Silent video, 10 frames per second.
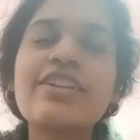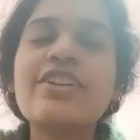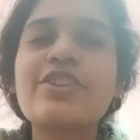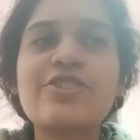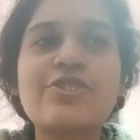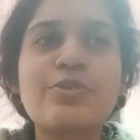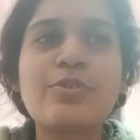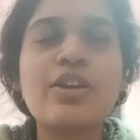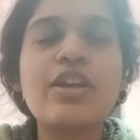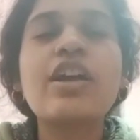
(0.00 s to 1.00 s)
So,
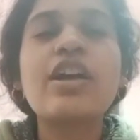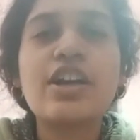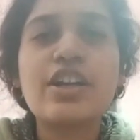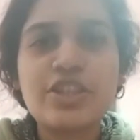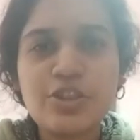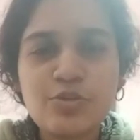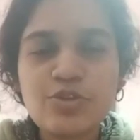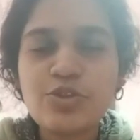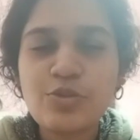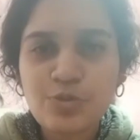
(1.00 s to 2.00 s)
a
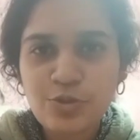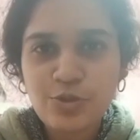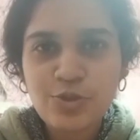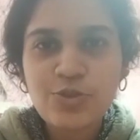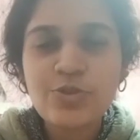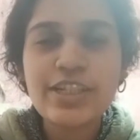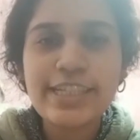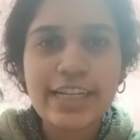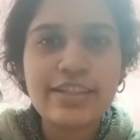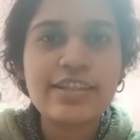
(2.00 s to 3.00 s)
huge kudos to the
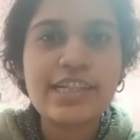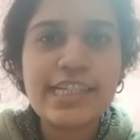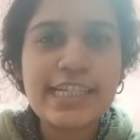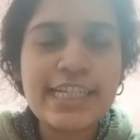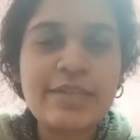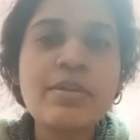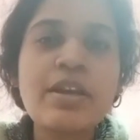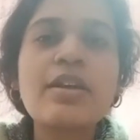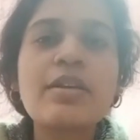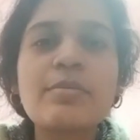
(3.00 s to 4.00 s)
technical team
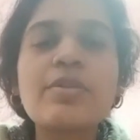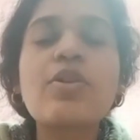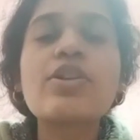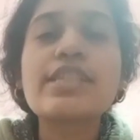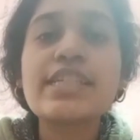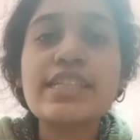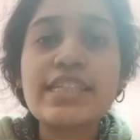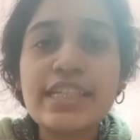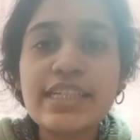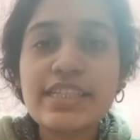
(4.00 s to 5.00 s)
because they
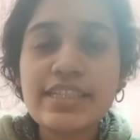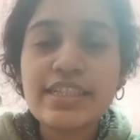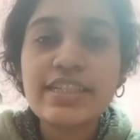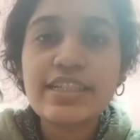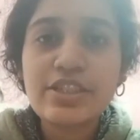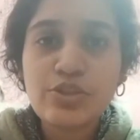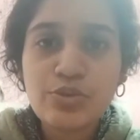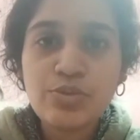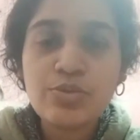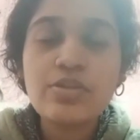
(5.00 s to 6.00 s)
really, really
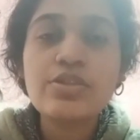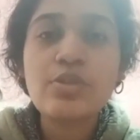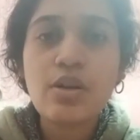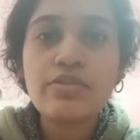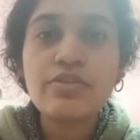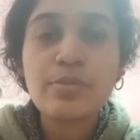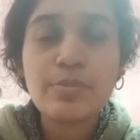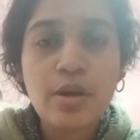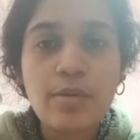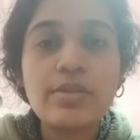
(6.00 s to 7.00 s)
do solve your
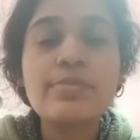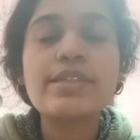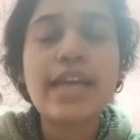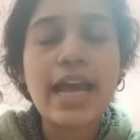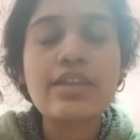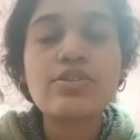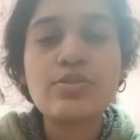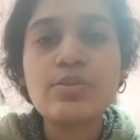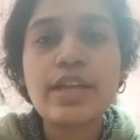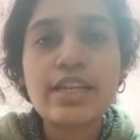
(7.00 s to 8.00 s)
problems as
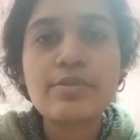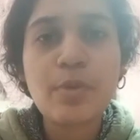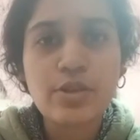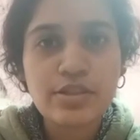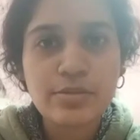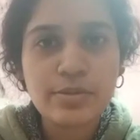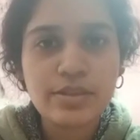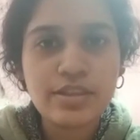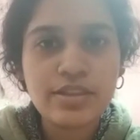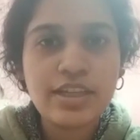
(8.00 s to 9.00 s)
soon as possible,
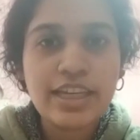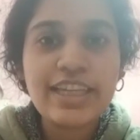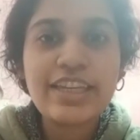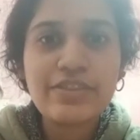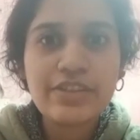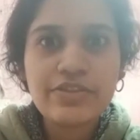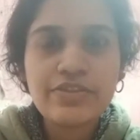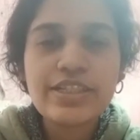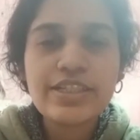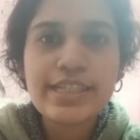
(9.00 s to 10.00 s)
even if
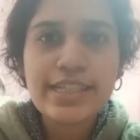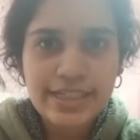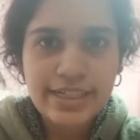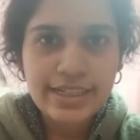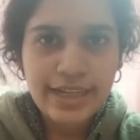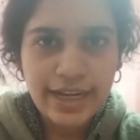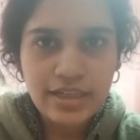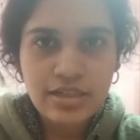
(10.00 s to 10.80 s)
it is late at night.